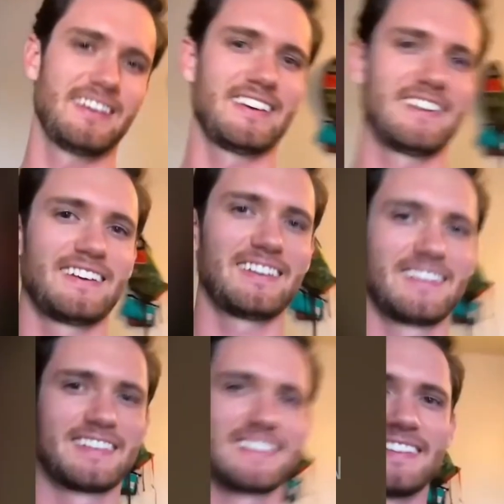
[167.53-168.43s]
yeah, so he can
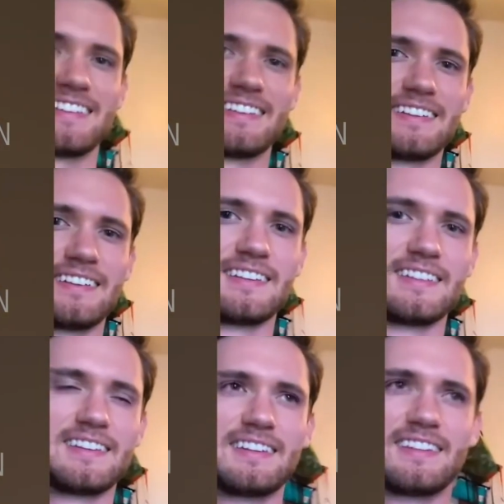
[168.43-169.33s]
answer.
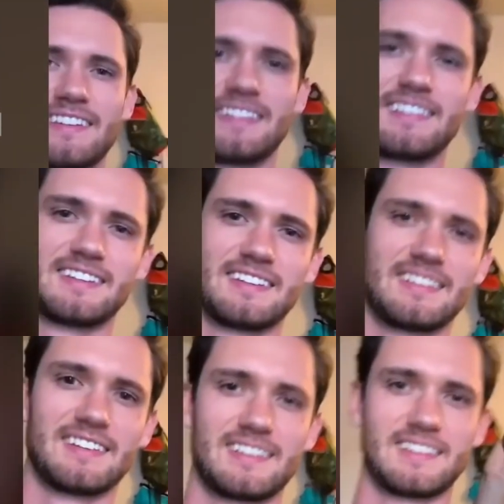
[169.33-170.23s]
So
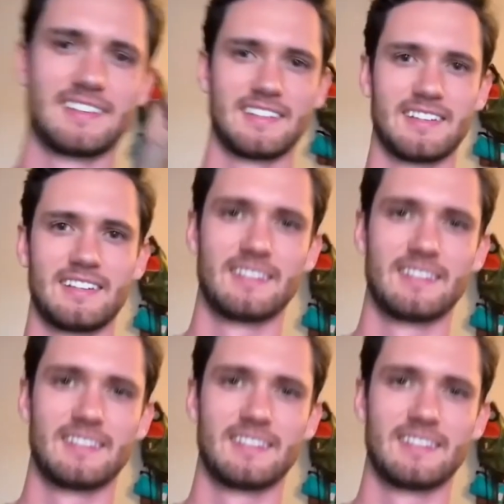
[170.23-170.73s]
how do you feel